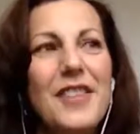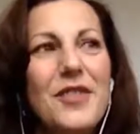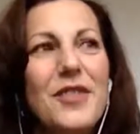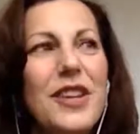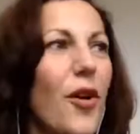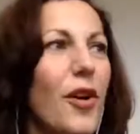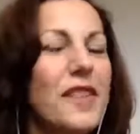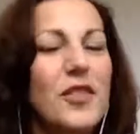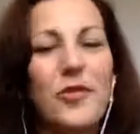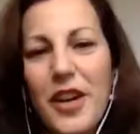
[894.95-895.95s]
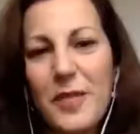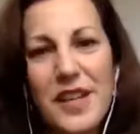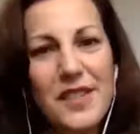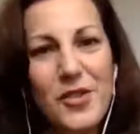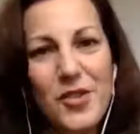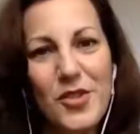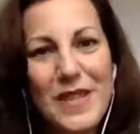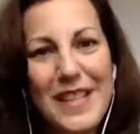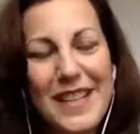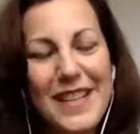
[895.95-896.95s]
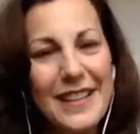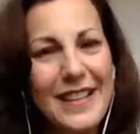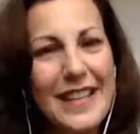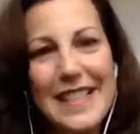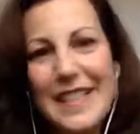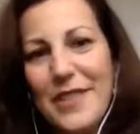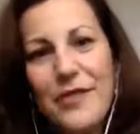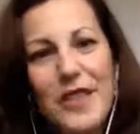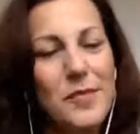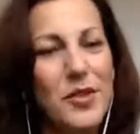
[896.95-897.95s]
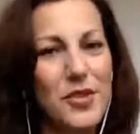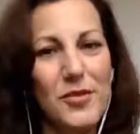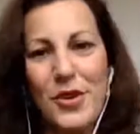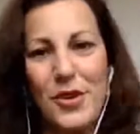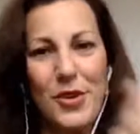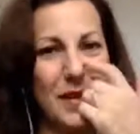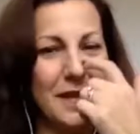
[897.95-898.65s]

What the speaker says: You can also find me on social media, LinkedIn, Facebook, Twitter,